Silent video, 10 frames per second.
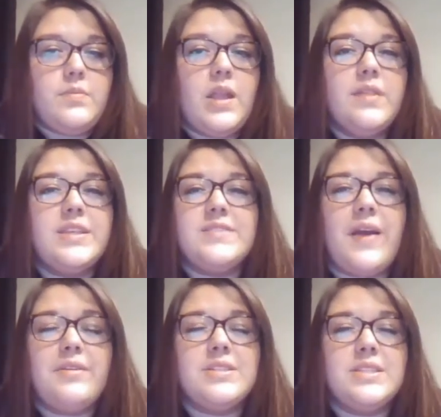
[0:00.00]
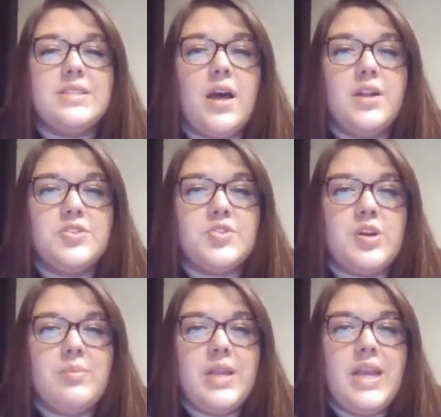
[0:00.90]
This virus does not
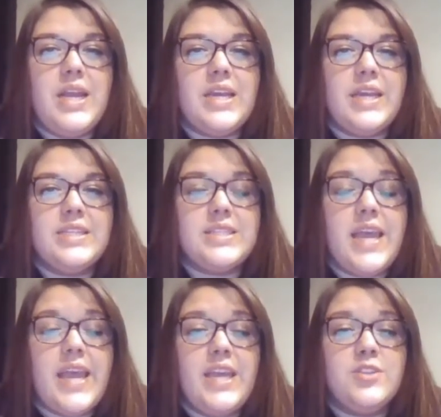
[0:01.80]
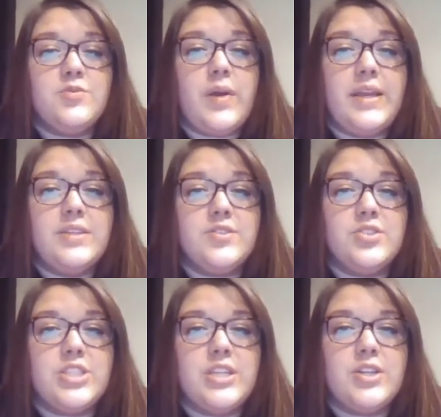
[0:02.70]
discriminate against age, race, or
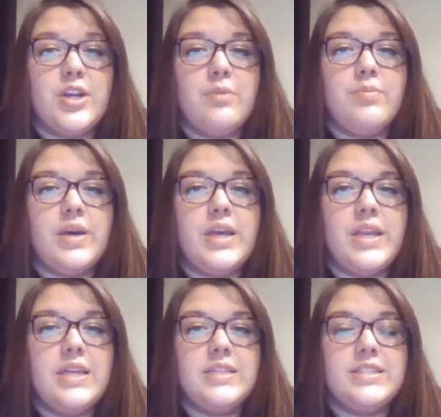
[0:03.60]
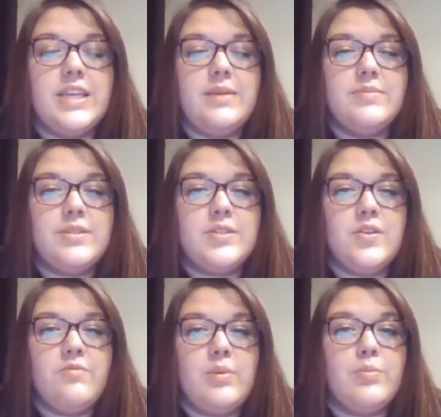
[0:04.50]
gender, but it seems to
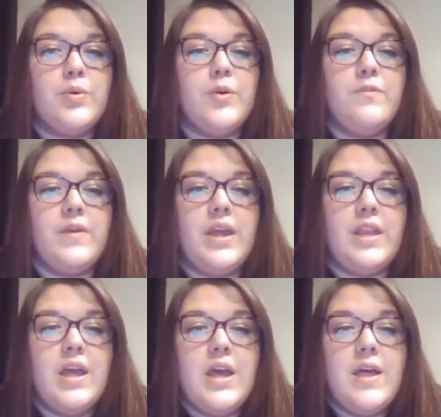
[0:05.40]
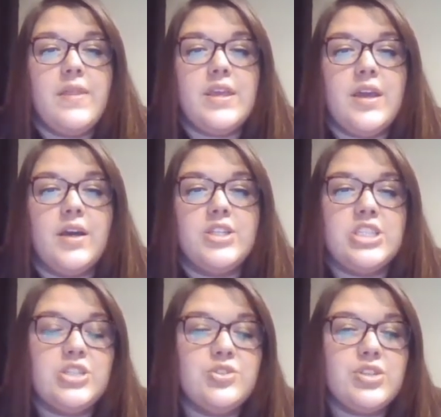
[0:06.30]
have been proven that young
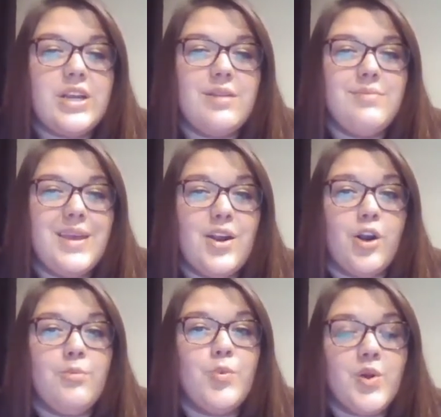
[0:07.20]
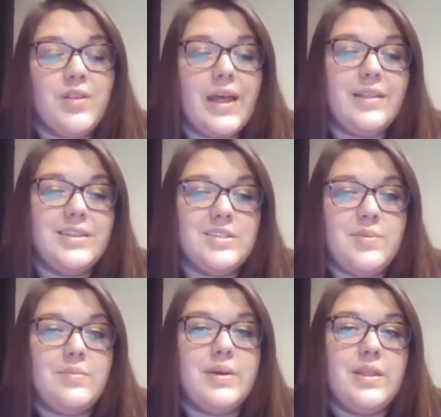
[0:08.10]
children and men are more likely to
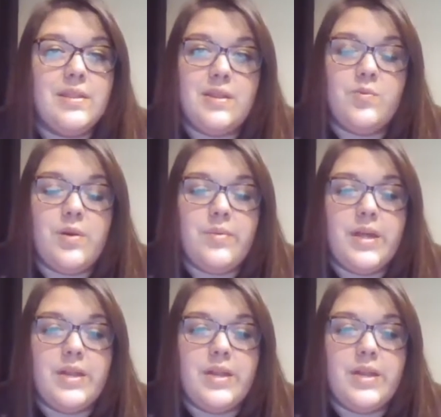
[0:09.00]
be bitten than women.